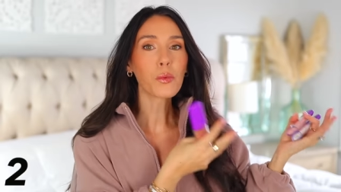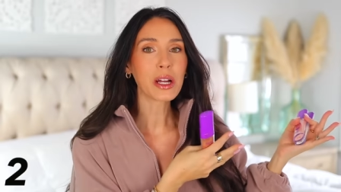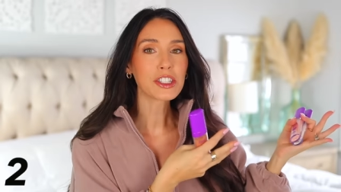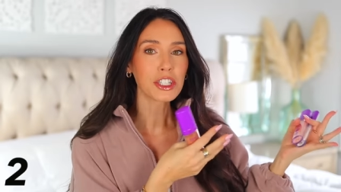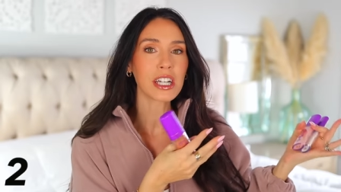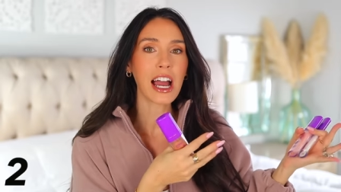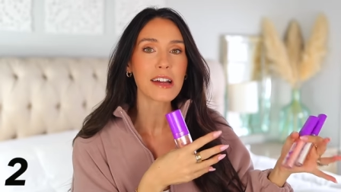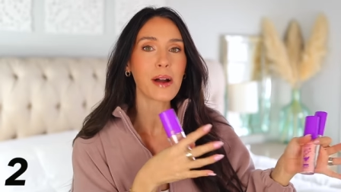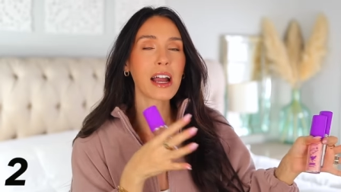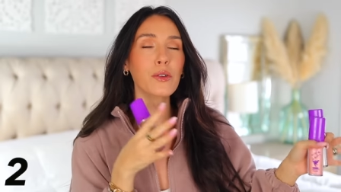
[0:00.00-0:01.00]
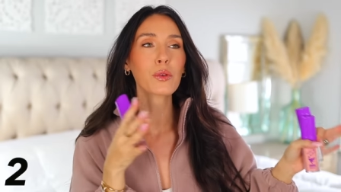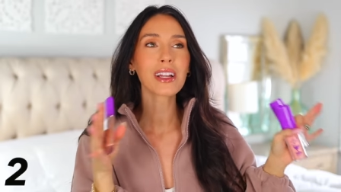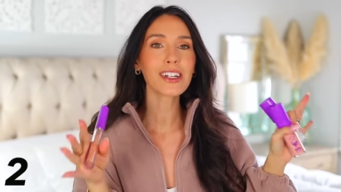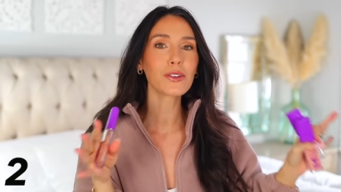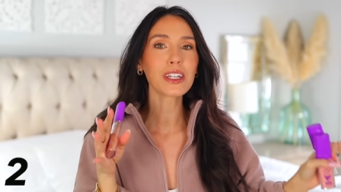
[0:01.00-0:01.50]
the winter time, I
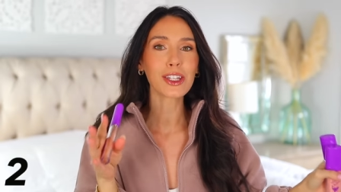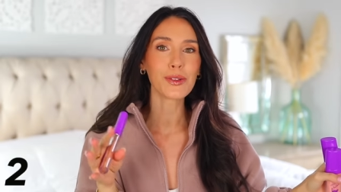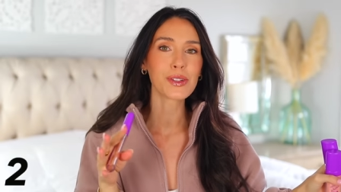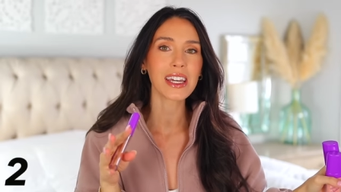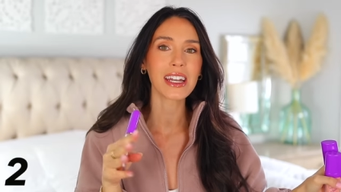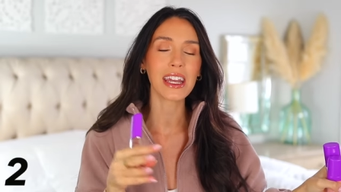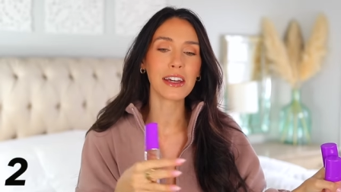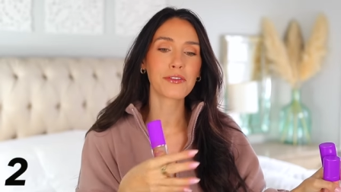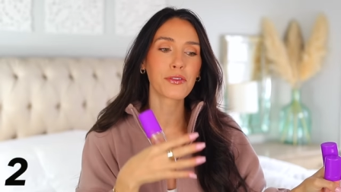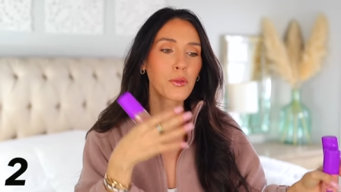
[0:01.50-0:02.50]
really only use it if